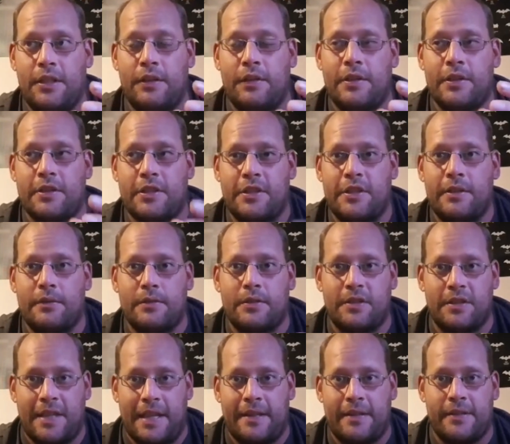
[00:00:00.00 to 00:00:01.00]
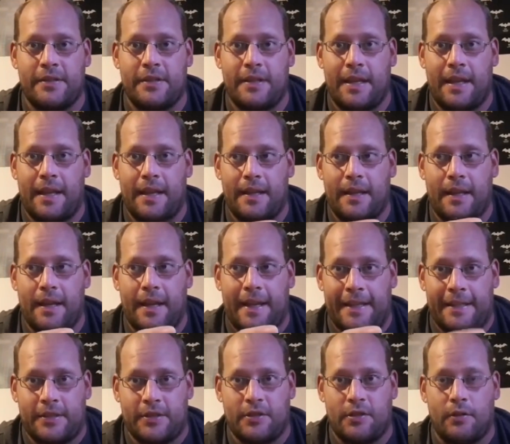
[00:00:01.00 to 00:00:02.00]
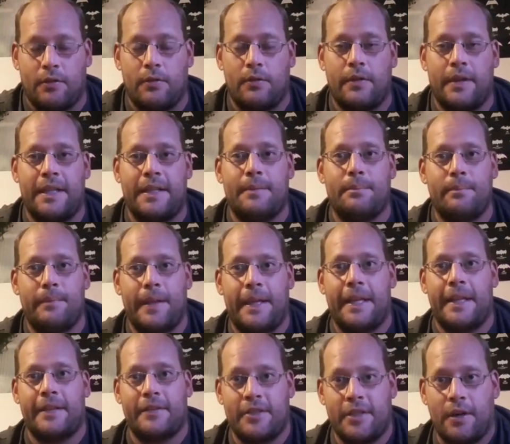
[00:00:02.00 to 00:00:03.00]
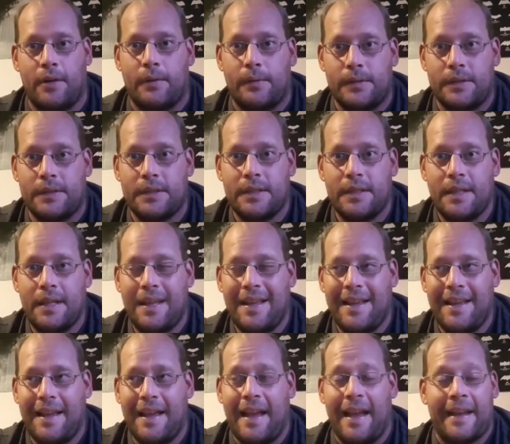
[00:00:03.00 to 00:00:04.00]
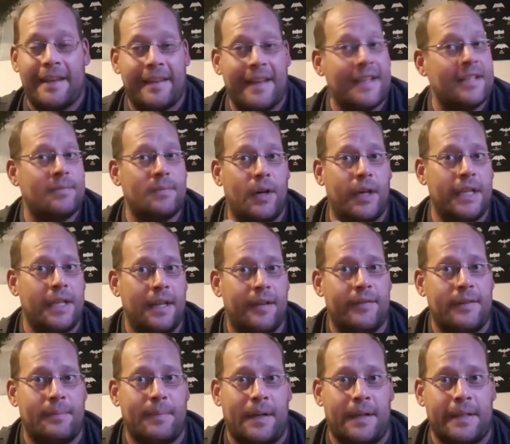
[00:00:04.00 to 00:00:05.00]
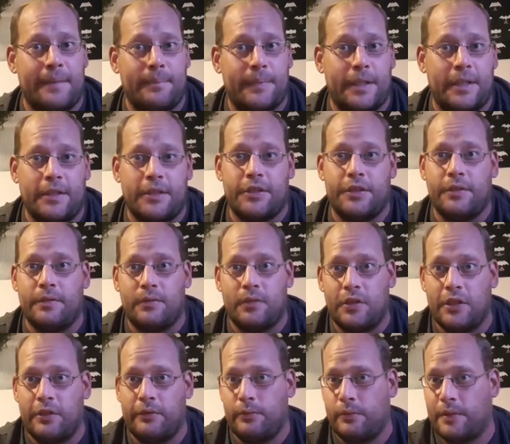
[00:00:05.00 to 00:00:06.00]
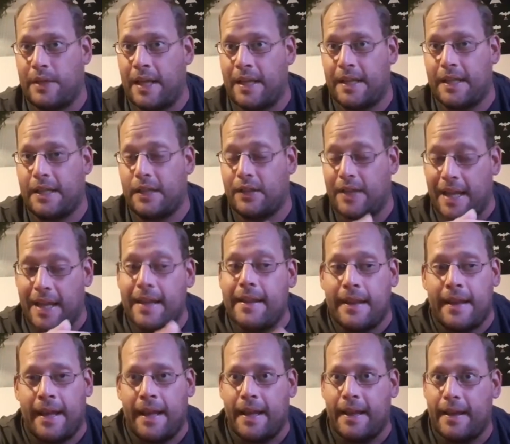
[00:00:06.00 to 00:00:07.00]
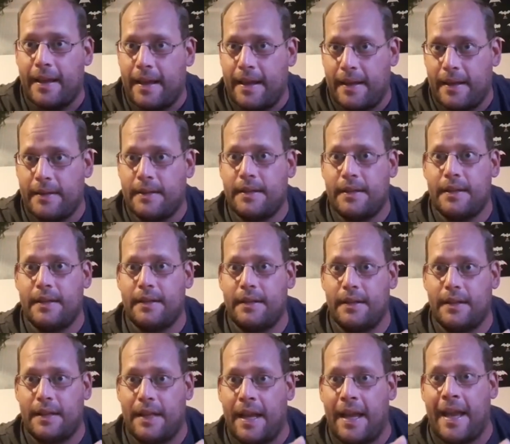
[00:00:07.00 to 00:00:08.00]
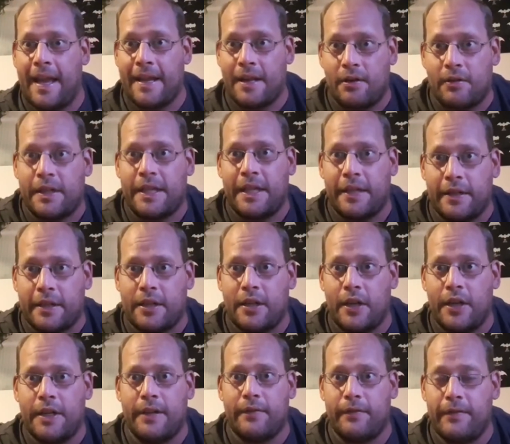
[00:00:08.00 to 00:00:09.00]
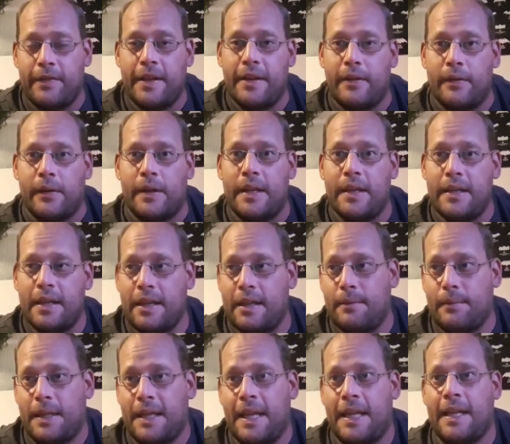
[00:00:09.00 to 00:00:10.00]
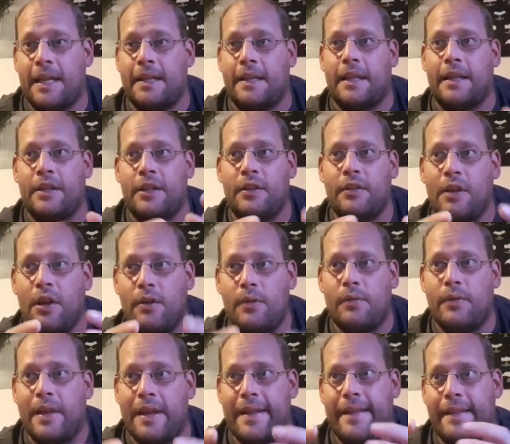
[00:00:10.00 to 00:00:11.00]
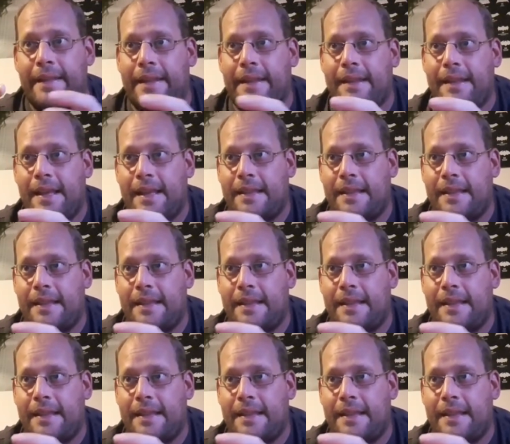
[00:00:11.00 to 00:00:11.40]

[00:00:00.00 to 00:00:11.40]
you can still sense a story being told. And that's what I loved about it, because you get it. You get that angrier kind of feel in the beginning, and you know that